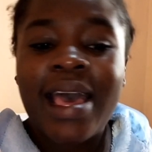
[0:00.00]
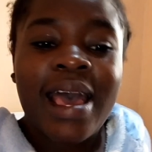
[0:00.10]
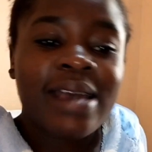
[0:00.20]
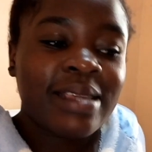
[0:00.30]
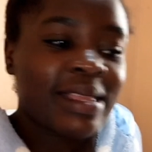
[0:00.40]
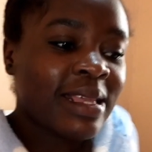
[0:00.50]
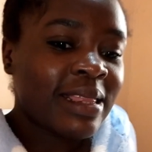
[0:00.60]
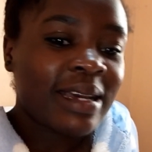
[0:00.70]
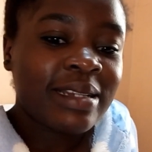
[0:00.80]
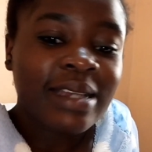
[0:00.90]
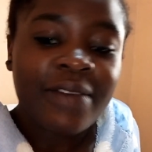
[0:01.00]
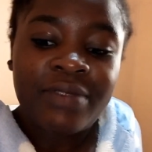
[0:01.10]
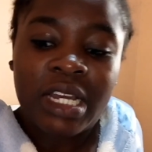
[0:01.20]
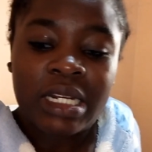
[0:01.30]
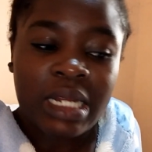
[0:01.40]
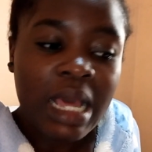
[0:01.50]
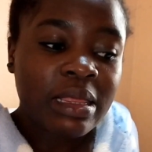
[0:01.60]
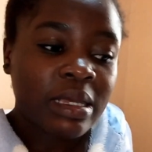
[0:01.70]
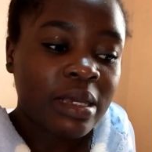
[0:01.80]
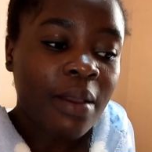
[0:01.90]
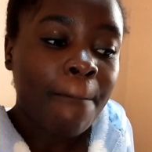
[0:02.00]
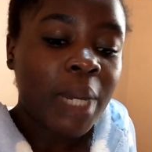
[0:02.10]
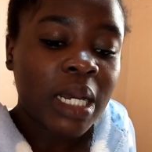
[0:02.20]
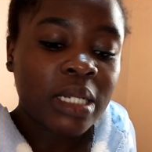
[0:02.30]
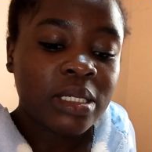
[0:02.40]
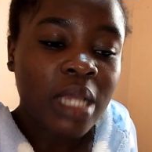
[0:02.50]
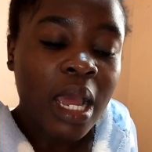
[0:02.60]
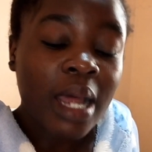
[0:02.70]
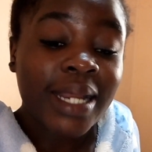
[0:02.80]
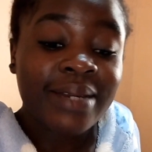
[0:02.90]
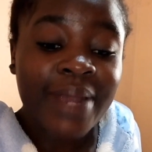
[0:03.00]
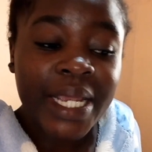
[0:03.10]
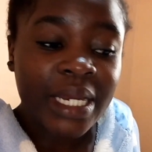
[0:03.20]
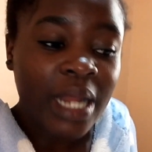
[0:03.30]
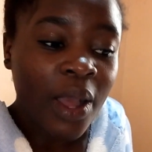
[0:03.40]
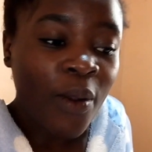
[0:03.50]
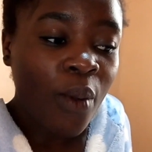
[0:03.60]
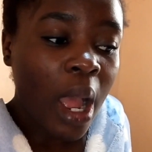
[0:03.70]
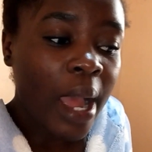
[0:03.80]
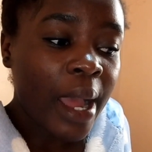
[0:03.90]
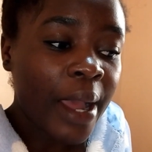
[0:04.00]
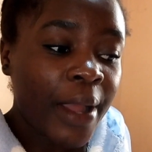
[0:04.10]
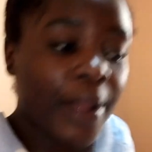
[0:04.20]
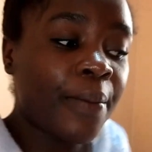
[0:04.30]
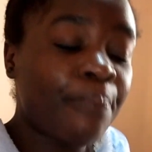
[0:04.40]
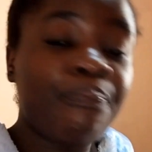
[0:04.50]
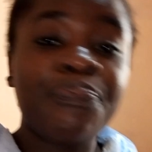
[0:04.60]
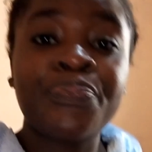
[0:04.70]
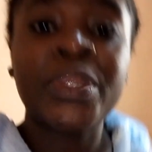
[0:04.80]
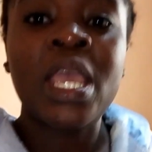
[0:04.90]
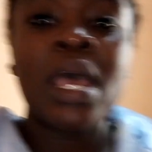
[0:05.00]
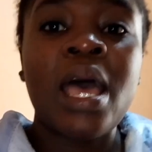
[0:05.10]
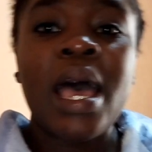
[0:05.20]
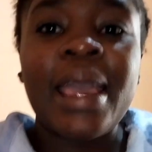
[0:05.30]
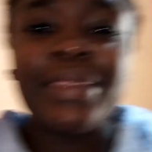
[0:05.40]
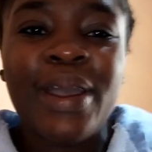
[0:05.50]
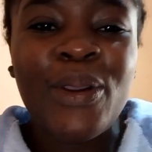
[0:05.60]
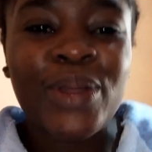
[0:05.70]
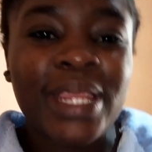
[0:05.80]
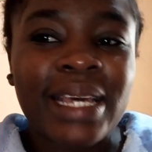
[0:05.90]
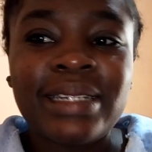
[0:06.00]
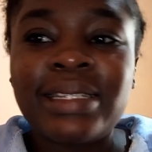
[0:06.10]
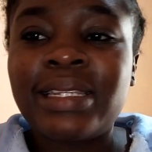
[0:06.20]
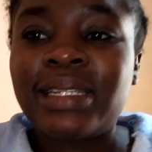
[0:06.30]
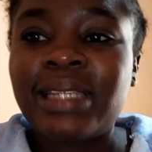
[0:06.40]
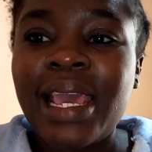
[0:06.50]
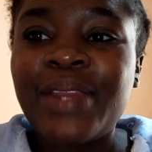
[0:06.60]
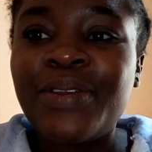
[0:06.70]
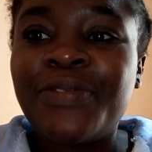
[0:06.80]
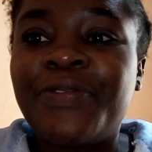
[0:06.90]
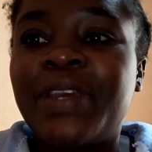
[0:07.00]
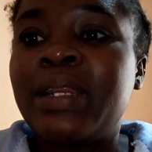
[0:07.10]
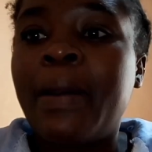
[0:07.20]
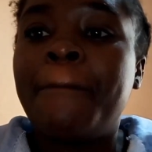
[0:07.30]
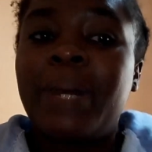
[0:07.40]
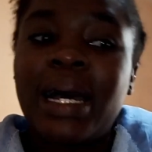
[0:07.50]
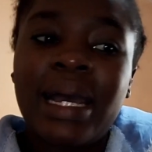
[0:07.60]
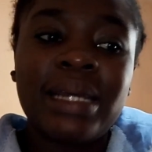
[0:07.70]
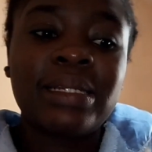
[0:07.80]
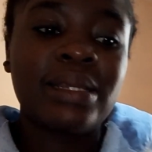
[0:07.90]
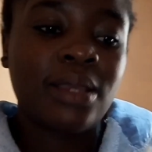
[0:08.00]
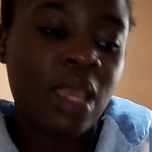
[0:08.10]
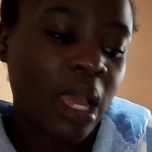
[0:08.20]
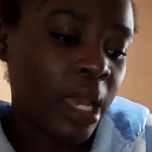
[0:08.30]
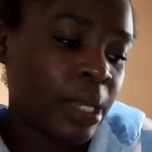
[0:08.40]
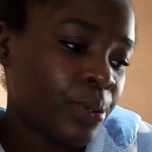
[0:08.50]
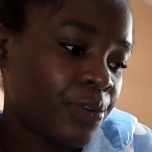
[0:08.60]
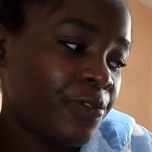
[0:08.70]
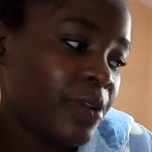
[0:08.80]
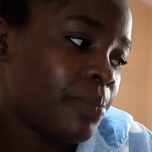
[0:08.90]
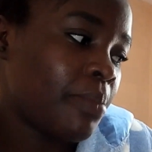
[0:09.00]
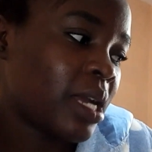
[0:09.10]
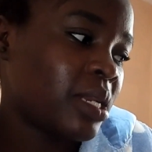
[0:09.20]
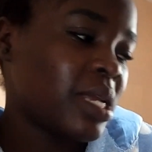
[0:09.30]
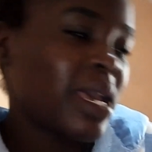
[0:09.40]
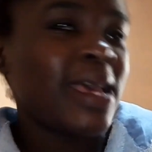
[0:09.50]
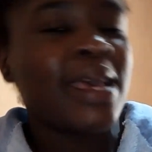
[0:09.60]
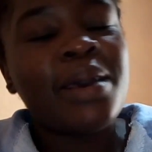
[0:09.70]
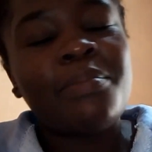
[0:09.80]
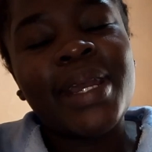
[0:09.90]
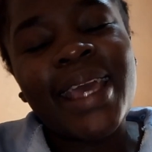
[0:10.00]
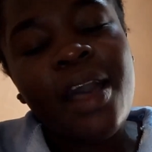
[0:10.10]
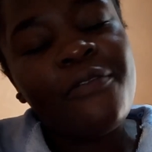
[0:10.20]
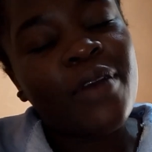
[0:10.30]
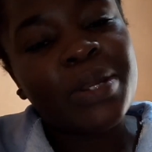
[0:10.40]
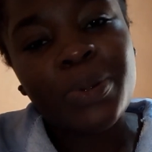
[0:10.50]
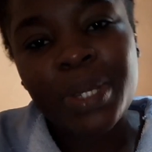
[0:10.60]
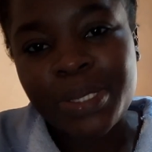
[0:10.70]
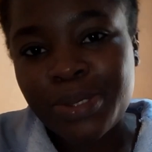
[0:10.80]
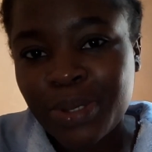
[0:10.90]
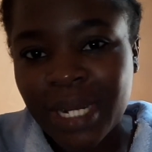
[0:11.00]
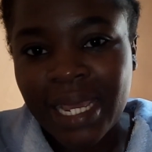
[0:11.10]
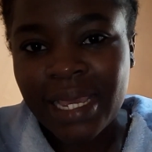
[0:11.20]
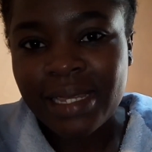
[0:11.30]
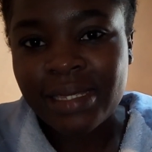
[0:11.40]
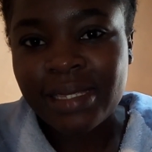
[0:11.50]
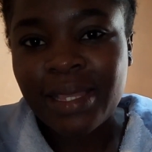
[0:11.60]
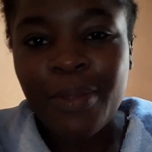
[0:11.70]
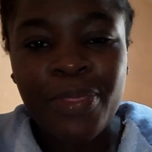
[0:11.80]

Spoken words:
Other than that, I've done nothing. But right now, I thank God that I don't feel bad. Yeah, I don't feel bad. But I have one question, guys.